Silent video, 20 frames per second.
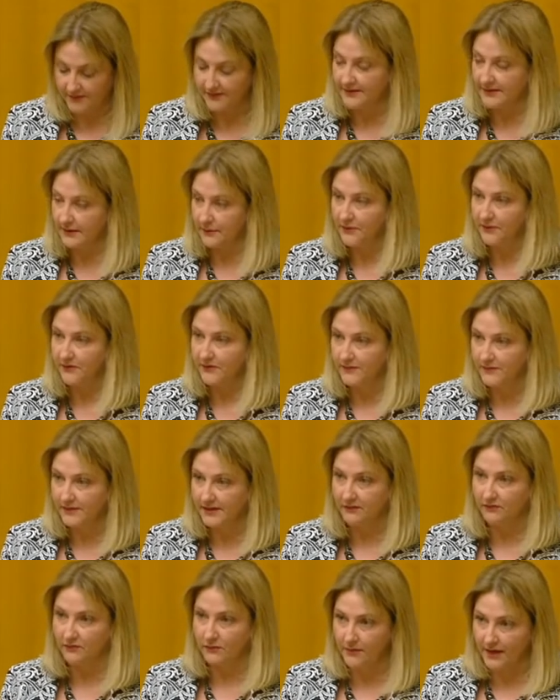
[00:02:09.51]
and some of them
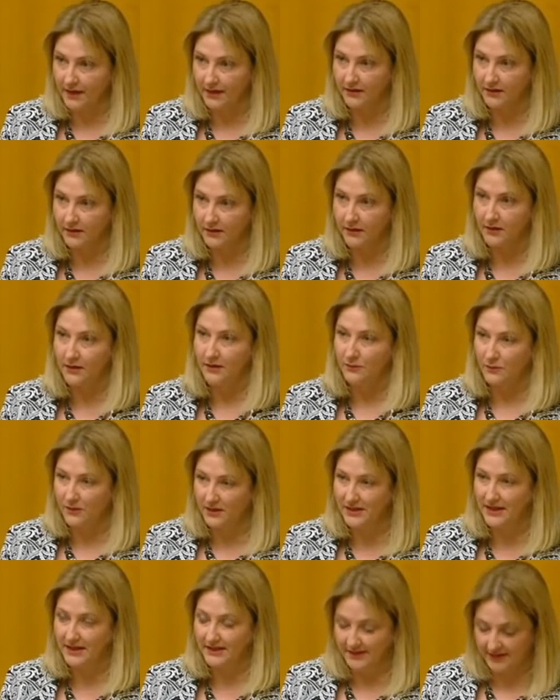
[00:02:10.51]
said, "Rebecca, we
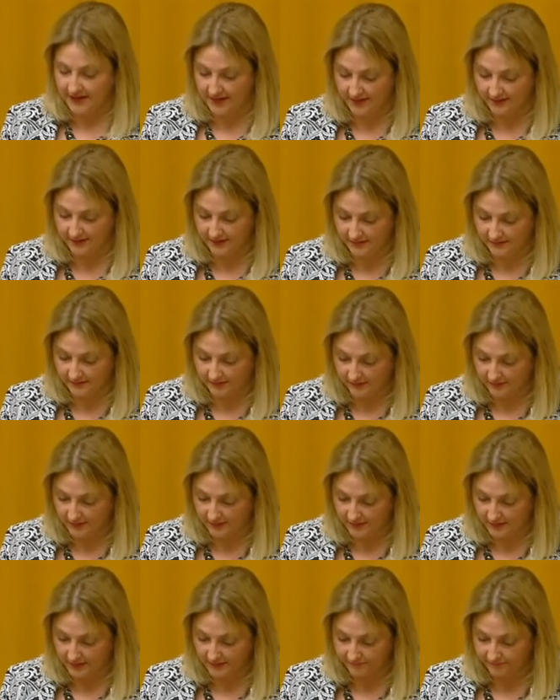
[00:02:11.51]
need to end this
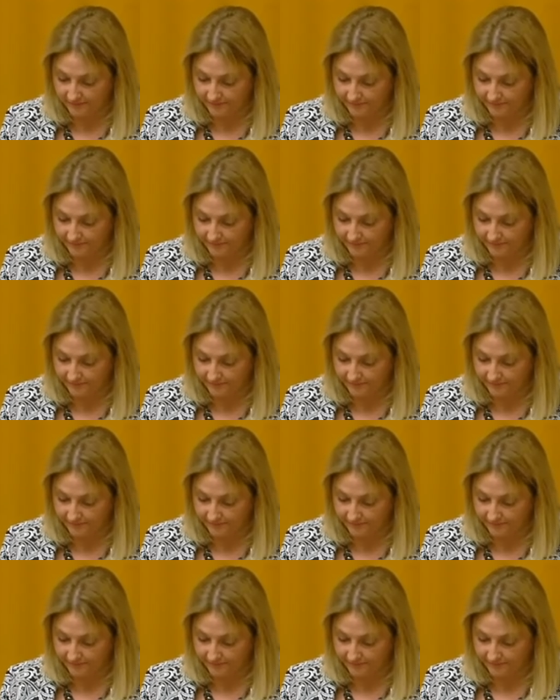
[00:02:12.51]
industry."